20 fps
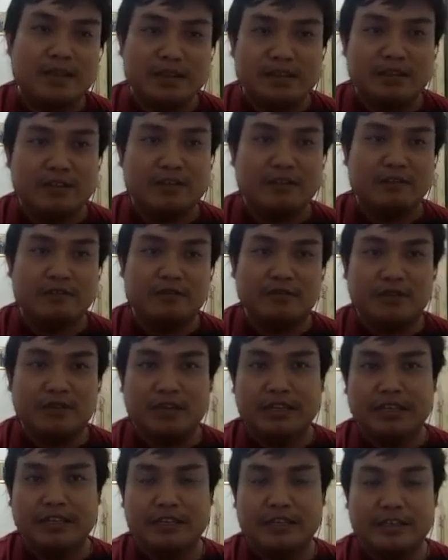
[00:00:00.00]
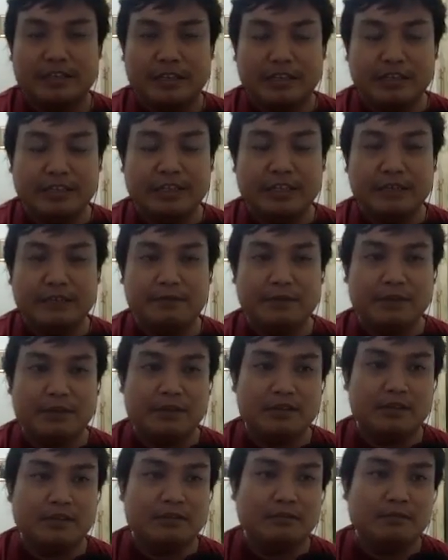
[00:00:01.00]
No, this is different
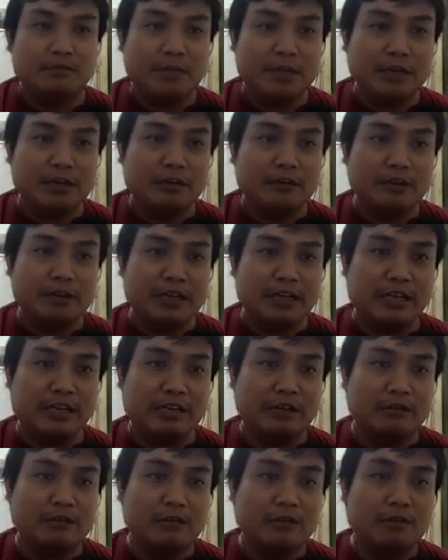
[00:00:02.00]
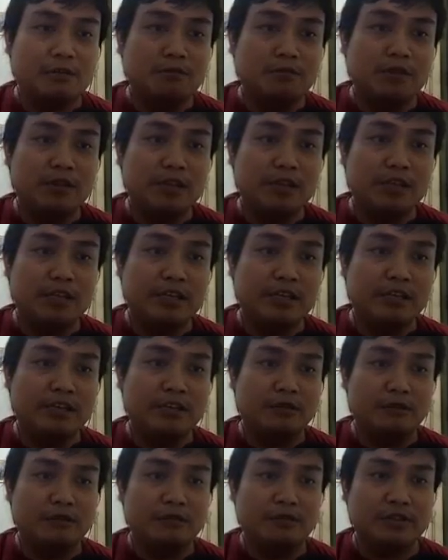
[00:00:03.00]
because I only
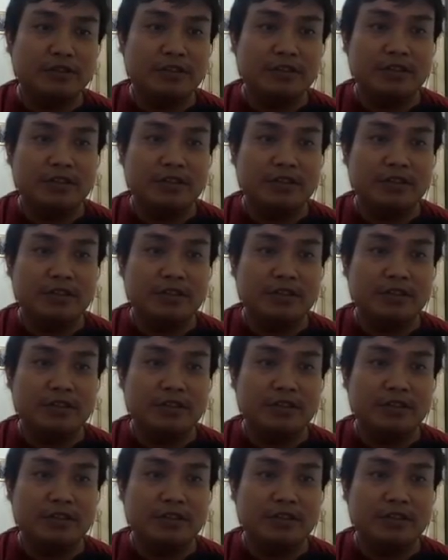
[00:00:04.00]
use